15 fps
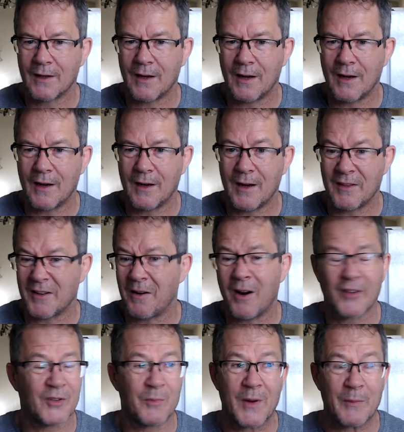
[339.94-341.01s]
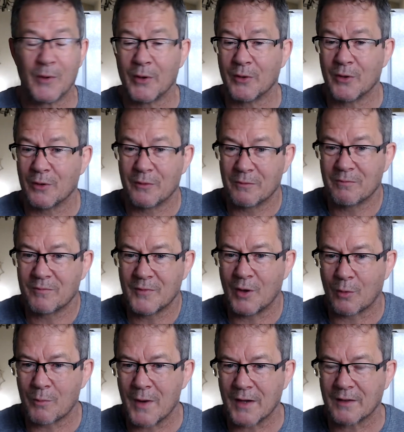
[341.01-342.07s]
and there are some people who do,
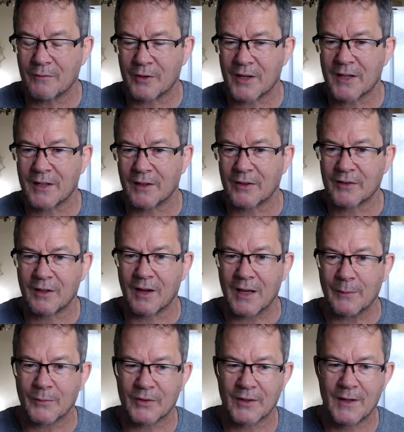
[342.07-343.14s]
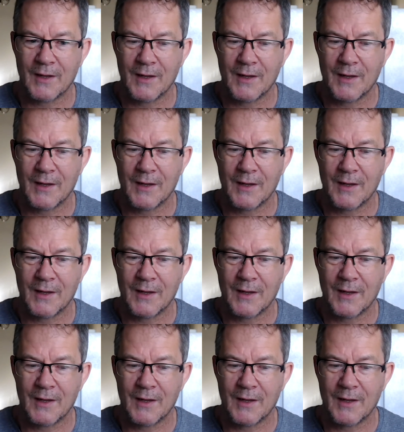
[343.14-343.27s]
make ridiculous claims.